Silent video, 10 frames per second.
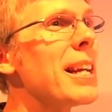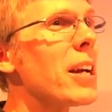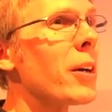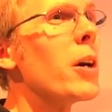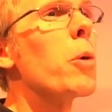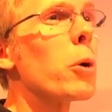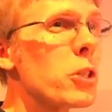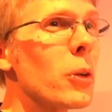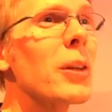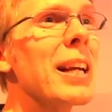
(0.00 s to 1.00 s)
in here, we're
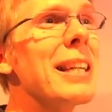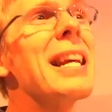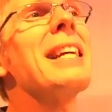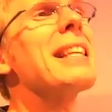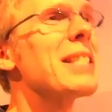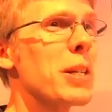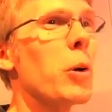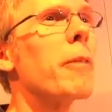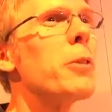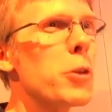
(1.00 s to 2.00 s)
certainly going to take this
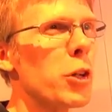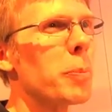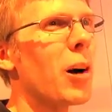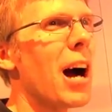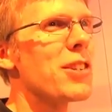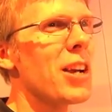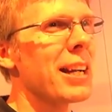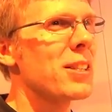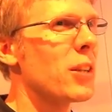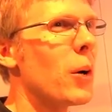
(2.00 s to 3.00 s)
into our future
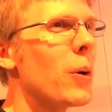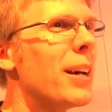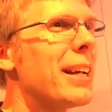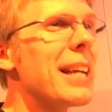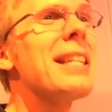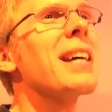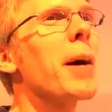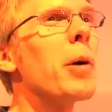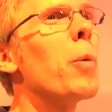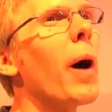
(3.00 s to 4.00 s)
projects. So
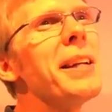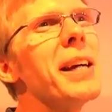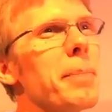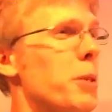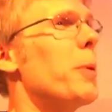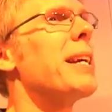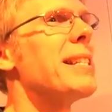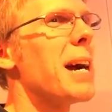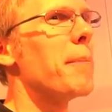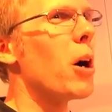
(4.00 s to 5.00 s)
anytime we wind up doing
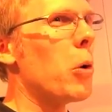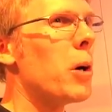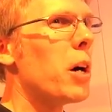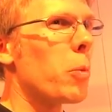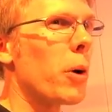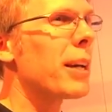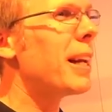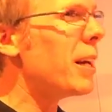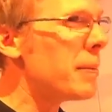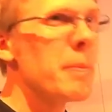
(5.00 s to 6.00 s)
a demo, we're
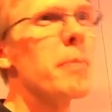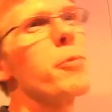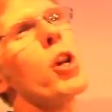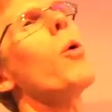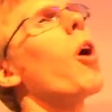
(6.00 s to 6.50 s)
going to show